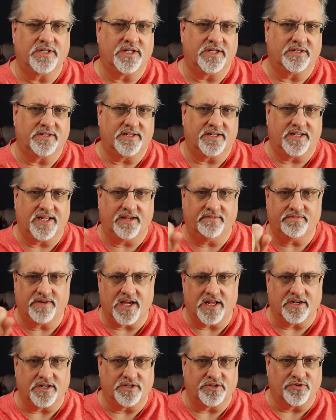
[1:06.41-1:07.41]
They, they've
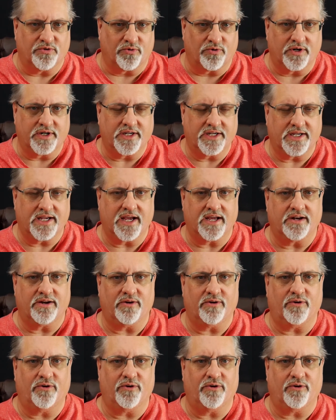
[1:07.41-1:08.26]
got a door you got to